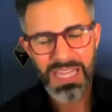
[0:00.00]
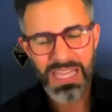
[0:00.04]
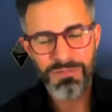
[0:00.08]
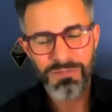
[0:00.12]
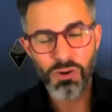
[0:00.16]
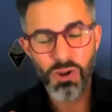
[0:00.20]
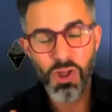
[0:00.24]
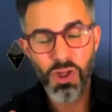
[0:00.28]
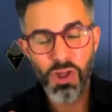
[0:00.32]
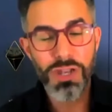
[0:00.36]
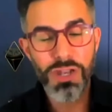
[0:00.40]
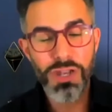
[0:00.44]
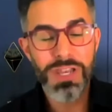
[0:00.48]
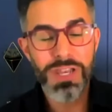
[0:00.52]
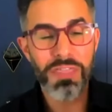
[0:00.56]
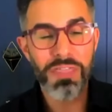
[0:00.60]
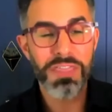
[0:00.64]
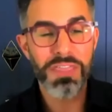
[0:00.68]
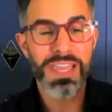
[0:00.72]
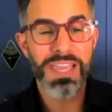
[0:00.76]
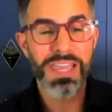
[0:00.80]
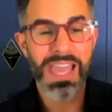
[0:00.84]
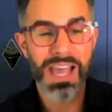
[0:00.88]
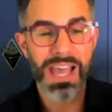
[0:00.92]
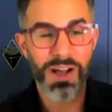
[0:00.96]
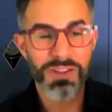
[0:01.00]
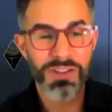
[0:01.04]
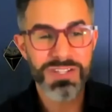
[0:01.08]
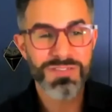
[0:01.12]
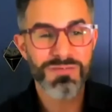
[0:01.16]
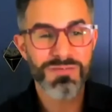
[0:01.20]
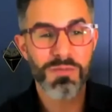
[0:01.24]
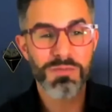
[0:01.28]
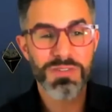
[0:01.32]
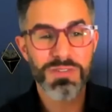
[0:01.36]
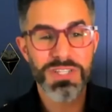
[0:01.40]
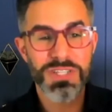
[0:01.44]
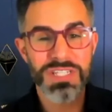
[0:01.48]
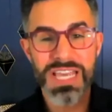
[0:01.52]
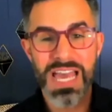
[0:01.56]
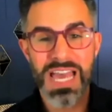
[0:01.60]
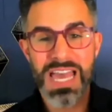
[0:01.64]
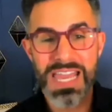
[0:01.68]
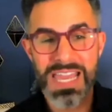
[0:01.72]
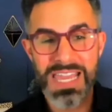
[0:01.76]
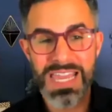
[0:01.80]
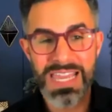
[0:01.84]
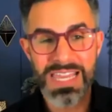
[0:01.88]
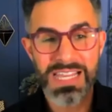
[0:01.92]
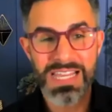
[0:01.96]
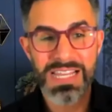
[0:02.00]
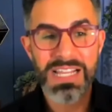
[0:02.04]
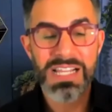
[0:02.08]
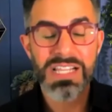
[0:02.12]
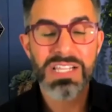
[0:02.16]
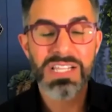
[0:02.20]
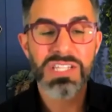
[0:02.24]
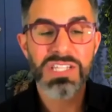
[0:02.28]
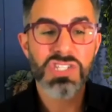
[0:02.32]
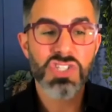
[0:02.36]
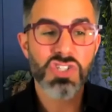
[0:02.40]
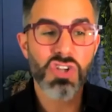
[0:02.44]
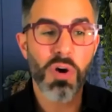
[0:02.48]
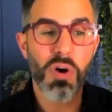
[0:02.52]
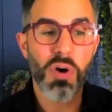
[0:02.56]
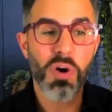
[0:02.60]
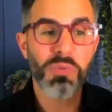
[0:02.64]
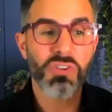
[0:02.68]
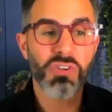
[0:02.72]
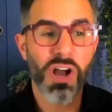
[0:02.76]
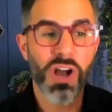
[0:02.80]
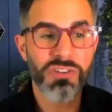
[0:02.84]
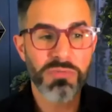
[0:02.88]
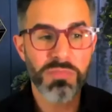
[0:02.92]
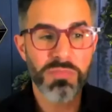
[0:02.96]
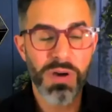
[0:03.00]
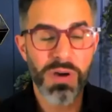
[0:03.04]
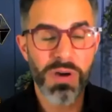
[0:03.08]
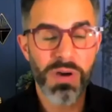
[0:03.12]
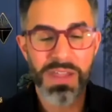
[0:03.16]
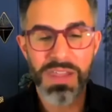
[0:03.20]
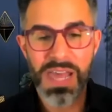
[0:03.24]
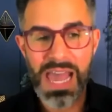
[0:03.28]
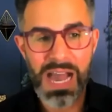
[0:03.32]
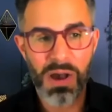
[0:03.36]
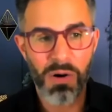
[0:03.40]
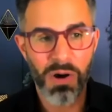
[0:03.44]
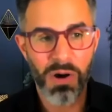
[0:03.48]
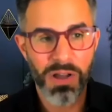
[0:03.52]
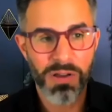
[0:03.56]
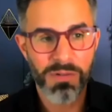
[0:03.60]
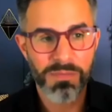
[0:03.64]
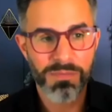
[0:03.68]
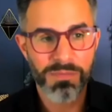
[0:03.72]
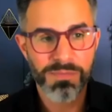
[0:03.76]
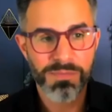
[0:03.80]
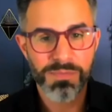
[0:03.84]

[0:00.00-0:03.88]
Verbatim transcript: If you learn nothing else from today, stop charging by the hour.